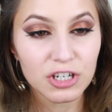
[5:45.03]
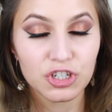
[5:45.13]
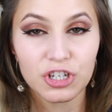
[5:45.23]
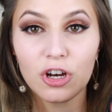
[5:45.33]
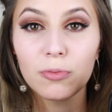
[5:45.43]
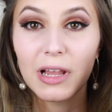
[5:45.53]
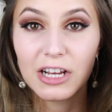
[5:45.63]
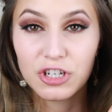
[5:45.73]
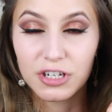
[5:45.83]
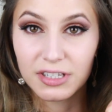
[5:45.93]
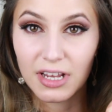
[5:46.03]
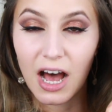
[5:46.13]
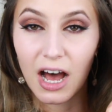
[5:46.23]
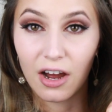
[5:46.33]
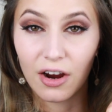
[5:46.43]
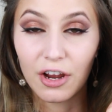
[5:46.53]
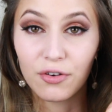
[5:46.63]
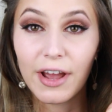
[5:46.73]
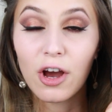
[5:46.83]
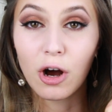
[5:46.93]
Chanel blushes are a
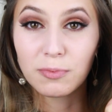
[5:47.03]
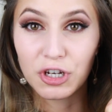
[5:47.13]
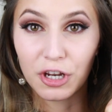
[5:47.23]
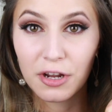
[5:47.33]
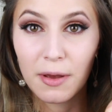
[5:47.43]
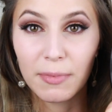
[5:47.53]
great option